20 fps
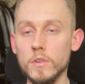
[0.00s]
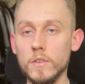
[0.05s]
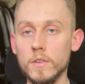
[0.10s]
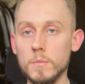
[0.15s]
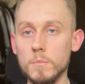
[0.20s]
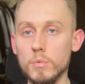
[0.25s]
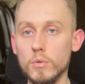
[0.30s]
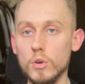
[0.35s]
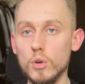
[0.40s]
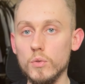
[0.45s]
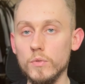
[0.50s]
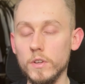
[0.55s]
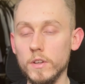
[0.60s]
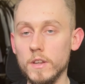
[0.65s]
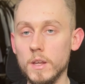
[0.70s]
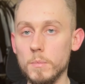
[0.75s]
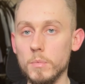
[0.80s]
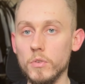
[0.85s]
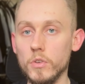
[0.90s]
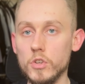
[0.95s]
has improved
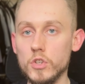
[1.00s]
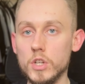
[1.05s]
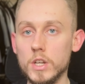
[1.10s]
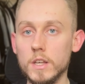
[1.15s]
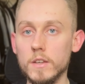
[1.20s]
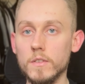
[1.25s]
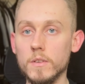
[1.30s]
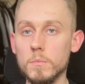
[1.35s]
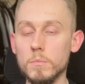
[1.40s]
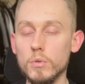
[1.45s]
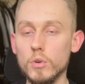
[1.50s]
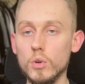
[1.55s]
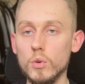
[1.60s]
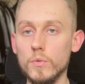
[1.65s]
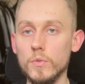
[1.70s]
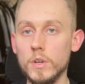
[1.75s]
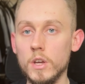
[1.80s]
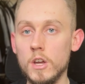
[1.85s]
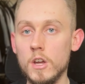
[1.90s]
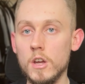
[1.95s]
and their positioning has
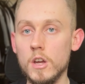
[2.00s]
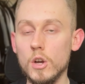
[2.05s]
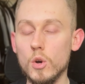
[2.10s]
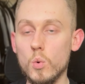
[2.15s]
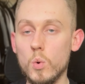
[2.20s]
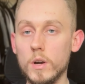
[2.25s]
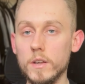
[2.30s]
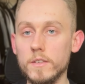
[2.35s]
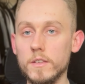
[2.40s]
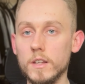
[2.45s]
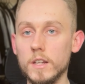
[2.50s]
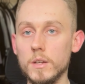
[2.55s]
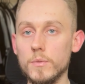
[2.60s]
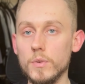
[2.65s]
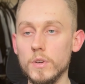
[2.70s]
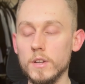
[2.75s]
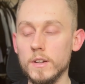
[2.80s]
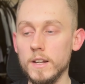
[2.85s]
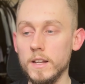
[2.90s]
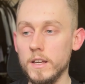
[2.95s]
improved quite
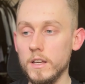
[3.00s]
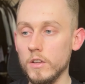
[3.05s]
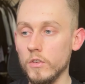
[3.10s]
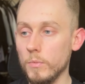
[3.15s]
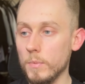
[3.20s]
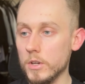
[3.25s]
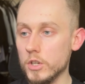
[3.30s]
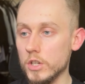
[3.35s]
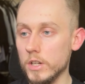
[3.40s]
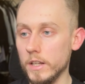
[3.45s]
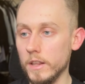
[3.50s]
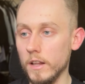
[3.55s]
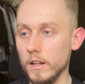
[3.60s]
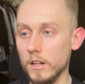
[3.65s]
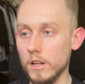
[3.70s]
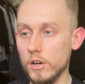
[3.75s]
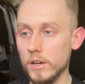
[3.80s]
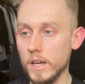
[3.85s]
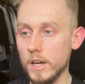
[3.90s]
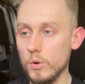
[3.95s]
significantly, especially the
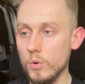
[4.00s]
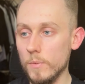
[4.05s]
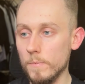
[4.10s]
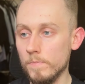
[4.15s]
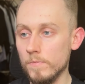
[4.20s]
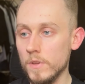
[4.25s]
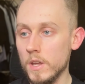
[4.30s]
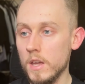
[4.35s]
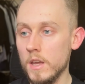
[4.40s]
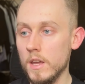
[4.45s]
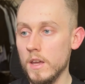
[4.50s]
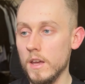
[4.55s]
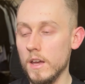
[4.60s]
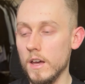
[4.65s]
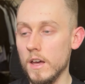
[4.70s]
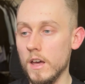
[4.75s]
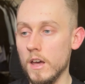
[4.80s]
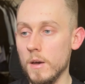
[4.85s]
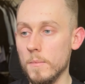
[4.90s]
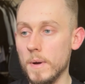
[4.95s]
lockout.
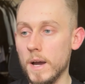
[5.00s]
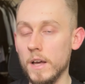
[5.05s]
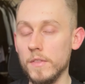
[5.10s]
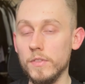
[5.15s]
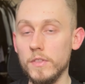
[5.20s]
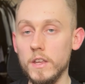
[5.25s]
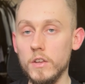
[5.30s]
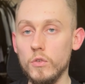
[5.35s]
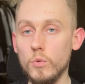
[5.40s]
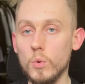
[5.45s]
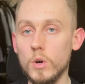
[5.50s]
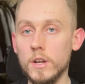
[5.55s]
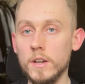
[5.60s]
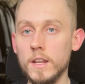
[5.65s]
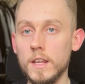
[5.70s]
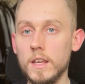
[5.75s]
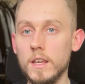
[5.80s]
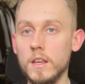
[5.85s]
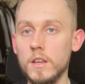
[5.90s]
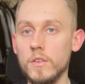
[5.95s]
And this
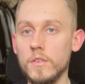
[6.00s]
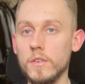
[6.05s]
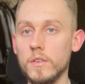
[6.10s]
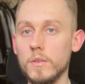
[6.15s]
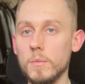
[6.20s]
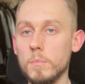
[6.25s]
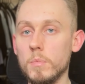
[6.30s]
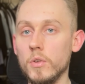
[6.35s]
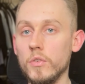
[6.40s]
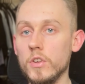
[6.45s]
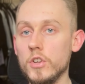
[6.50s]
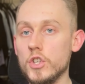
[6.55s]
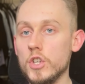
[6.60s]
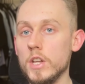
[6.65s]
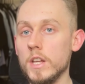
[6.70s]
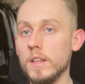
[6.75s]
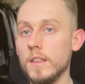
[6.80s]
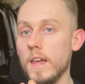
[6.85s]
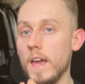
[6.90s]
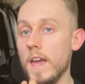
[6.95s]
one is
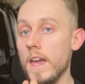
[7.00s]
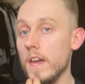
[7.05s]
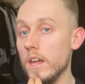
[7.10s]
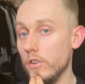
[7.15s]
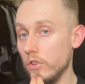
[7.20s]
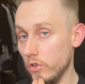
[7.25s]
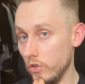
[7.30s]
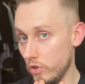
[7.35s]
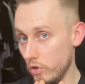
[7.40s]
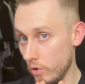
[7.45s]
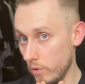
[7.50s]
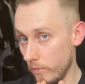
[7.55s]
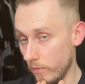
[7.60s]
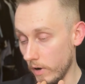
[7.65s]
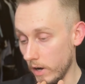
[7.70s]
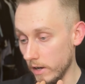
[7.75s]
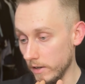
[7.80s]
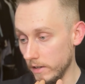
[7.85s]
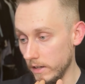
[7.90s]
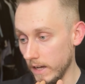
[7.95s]
positioning the head too
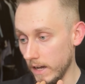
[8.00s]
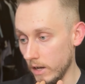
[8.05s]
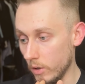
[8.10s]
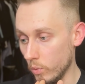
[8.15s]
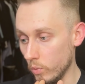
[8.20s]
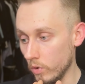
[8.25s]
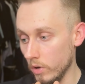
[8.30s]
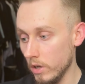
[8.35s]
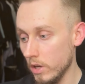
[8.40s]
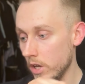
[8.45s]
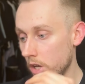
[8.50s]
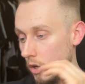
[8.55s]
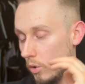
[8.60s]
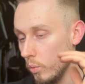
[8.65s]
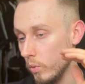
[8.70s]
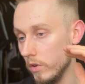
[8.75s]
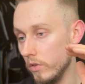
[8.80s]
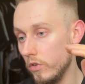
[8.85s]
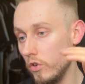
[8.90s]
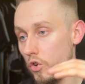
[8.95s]
far down
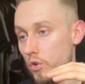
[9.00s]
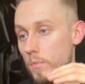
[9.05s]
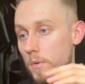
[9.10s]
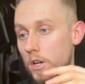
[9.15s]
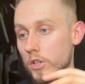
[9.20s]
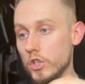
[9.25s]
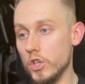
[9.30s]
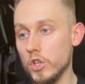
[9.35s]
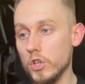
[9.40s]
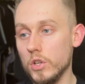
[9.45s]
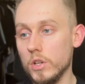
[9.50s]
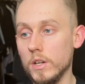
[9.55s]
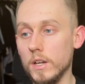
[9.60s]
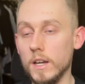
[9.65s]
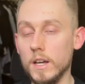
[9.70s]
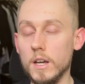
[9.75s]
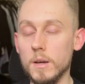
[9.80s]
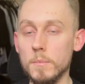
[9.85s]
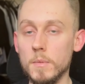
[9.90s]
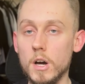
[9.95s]
with too much
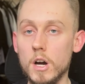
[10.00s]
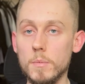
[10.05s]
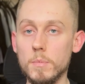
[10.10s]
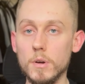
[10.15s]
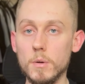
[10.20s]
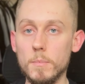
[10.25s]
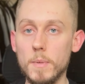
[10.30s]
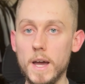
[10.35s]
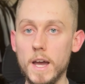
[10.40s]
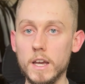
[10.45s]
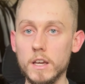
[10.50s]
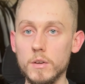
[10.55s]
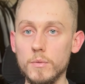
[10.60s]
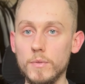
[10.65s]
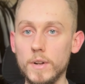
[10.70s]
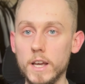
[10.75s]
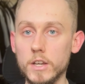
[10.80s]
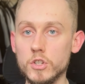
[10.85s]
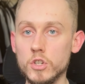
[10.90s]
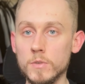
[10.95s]
upper back
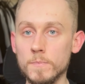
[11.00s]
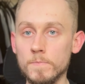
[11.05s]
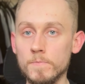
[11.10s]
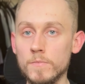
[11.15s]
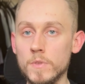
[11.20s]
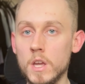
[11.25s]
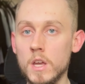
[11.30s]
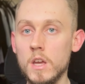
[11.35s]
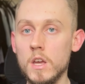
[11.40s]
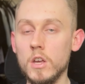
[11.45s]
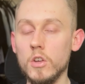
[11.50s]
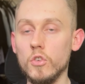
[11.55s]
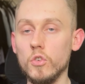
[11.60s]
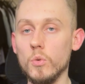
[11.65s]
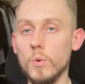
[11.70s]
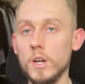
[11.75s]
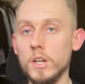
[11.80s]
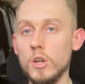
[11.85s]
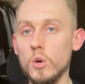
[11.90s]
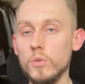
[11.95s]
flexion.
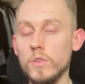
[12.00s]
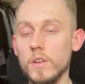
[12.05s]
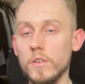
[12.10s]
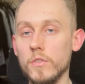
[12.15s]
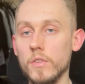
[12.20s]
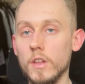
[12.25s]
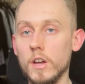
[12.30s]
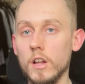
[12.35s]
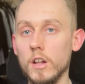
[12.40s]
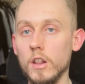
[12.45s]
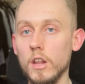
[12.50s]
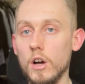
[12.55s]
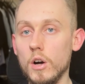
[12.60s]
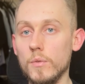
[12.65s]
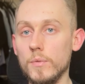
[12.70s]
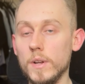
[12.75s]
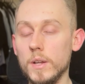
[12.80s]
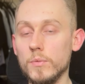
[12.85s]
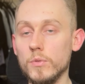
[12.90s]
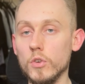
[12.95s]
So I noticed that a lot
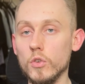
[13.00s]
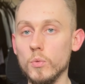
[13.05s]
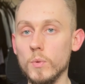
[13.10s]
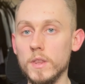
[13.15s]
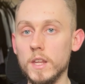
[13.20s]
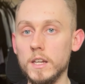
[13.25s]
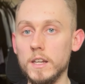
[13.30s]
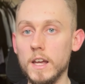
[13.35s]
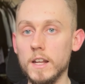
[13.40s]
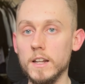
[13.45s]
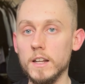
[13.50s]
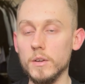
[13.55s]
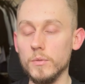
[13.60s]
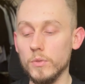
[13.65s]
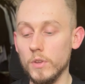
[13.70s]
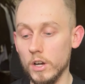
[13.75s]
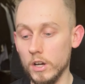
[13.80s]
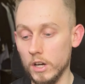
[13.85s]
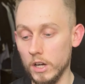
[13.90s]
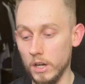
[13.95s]
of lifters when they
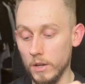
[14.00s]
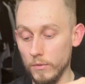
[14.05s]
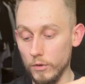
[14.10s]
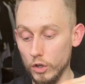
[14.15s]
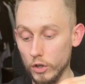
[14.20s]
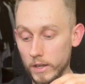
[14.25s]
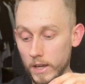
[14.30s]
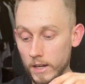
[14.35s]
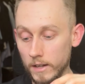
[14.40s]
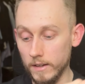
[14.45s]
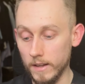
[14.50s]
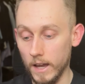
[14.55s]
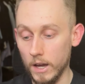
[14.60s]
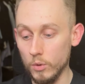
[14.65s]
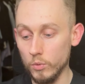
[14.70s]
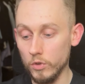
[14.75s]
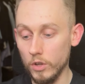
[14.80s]
deadlift are kind of looking down